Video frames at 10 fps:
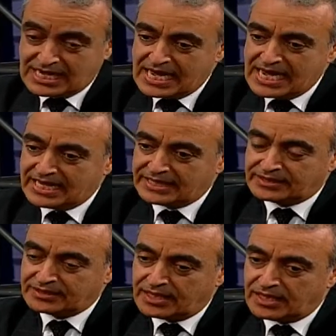
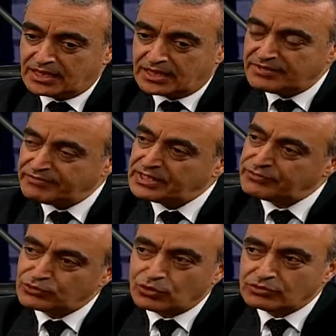one of those.
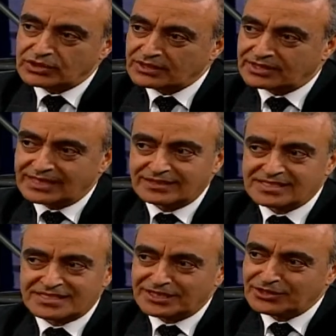And
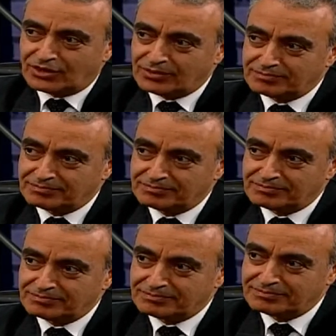uh, even if you
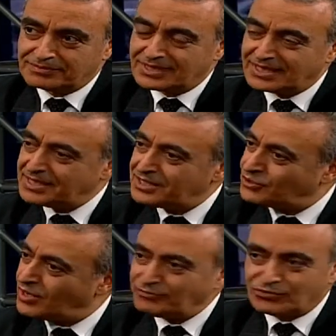don't get the
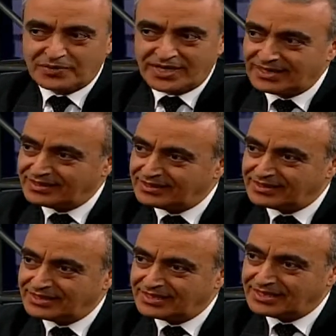signal,
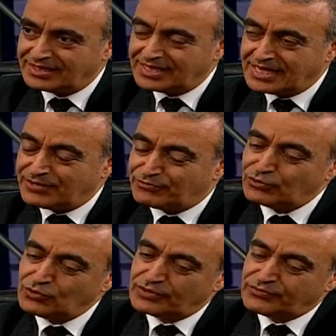you have
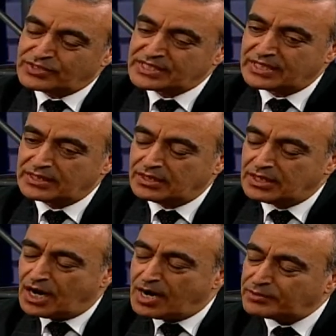to pay. Yeah.
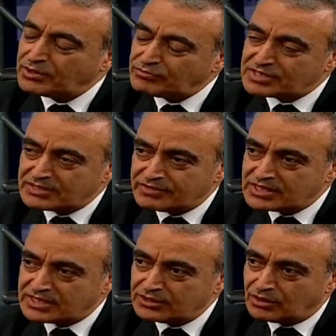If you,
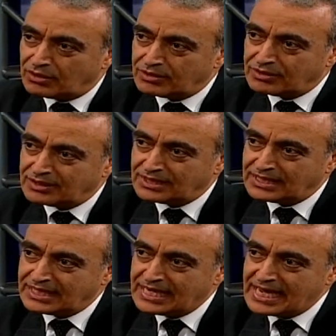if you say,
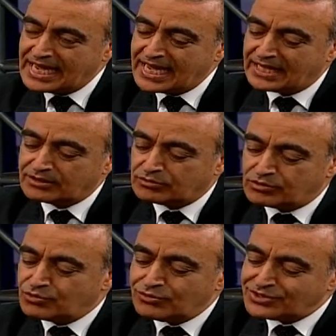I'm not receiving
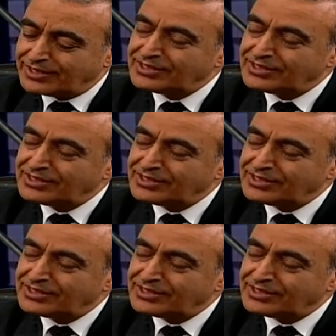signal,